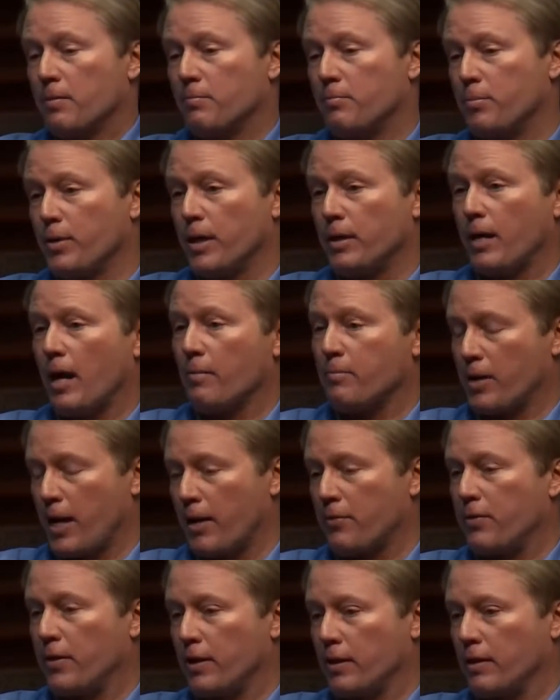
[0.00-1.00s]
but, I, but I
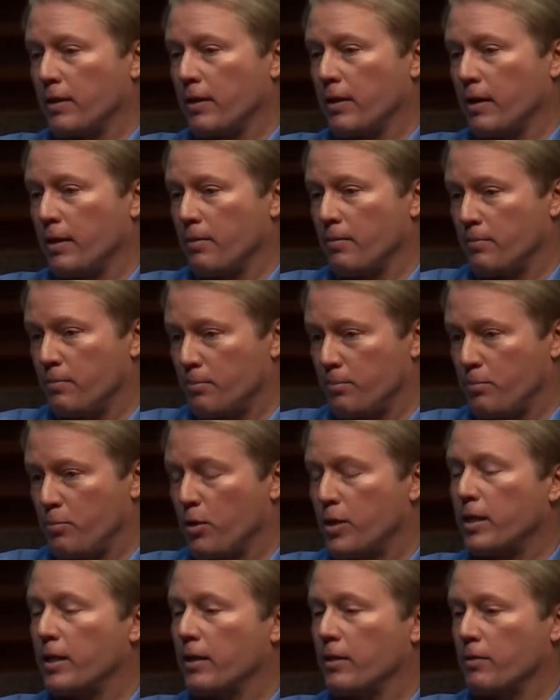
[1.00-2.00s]
think
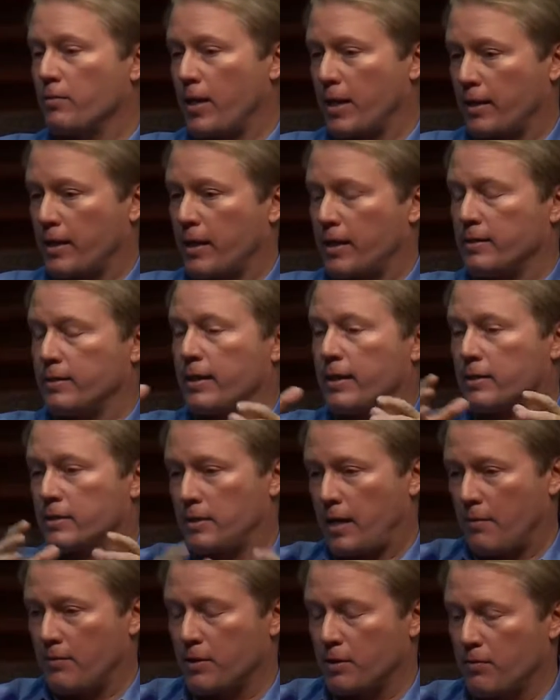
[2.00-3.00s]
putting it in the right context,
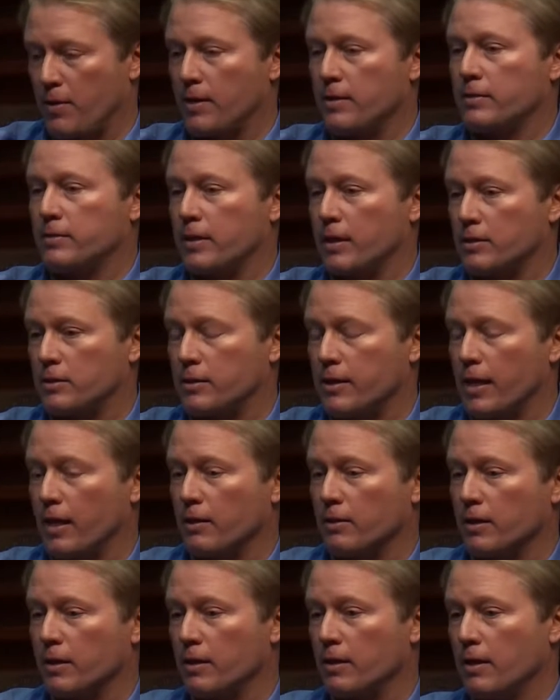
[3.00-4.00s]
having the right
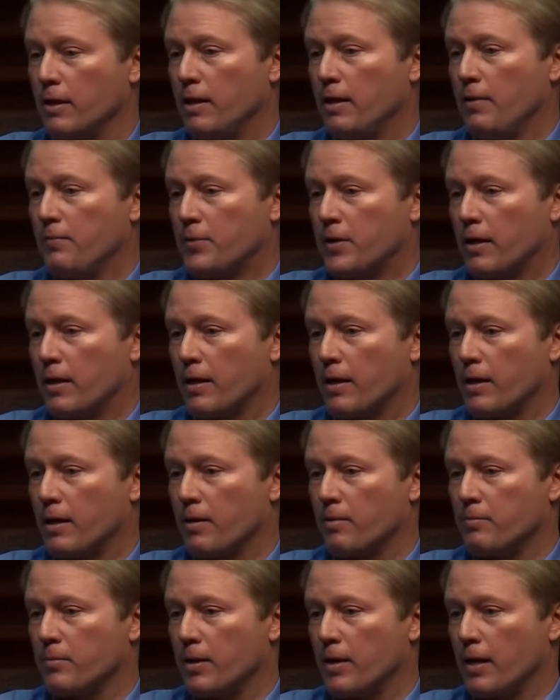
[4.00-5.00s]
intentionality,
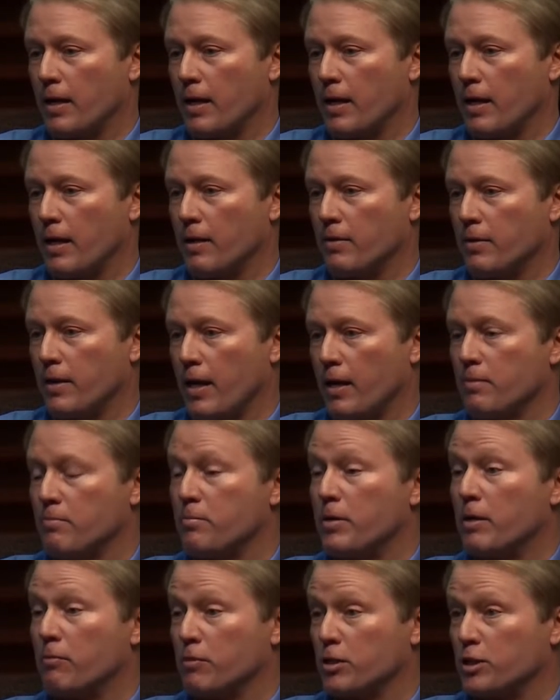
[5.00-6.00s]
um, and then
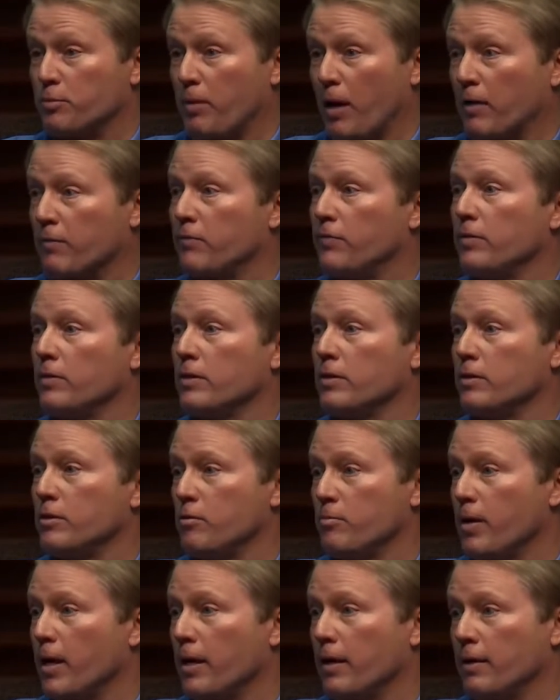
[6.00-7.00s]
being respectful and
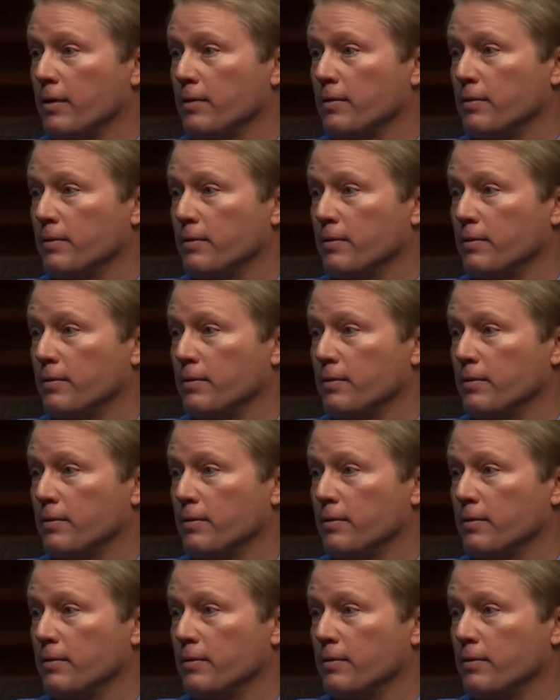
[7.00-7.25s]
humane.